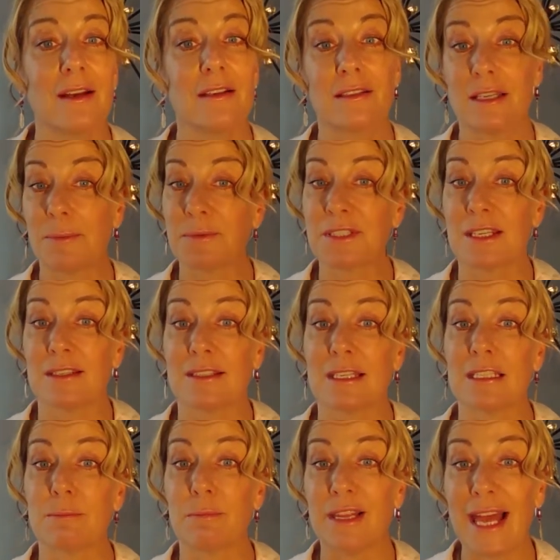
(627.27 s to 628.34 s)

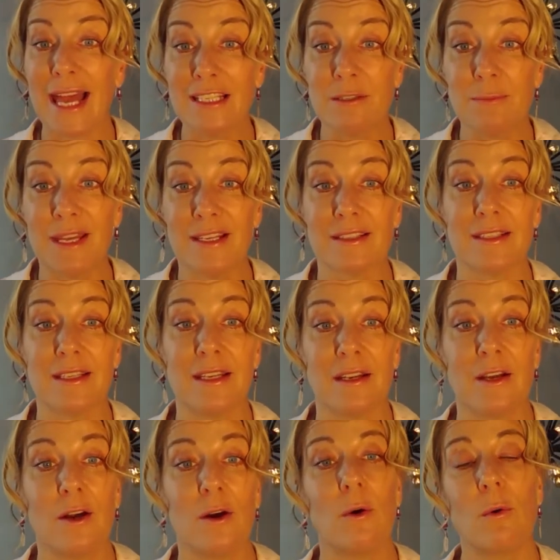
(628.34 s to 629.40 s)
substances, plant
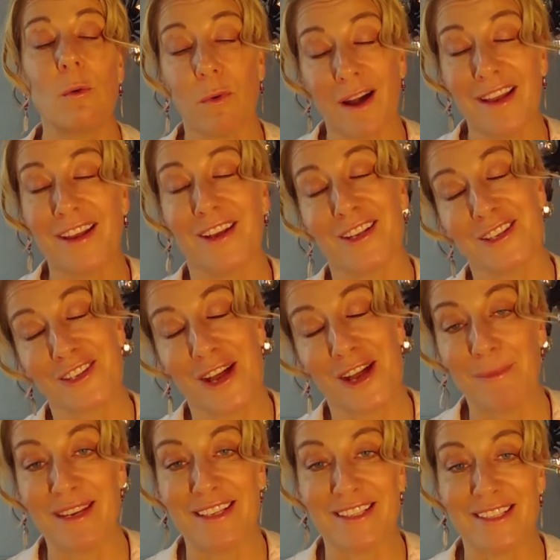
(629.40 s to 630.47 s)
medicine, or why not
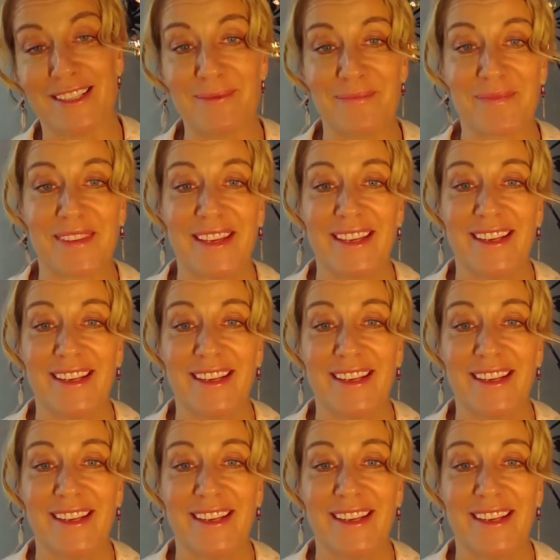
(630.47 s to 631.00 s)
shamanism?